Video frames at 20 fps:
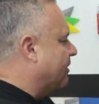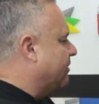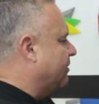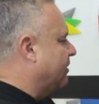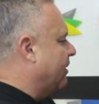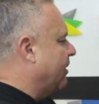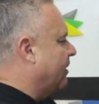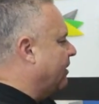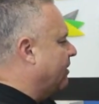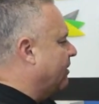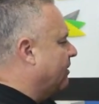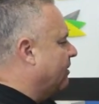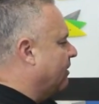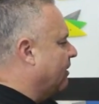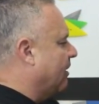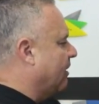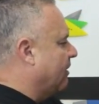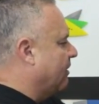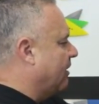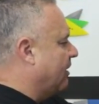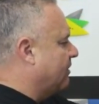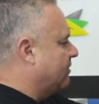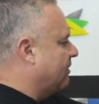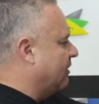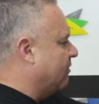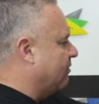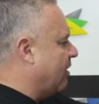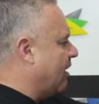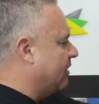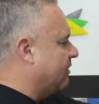see.
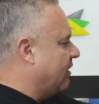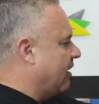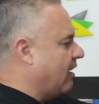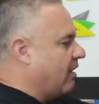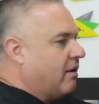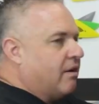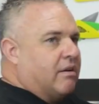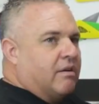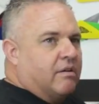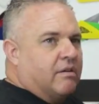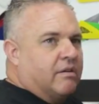It's right there.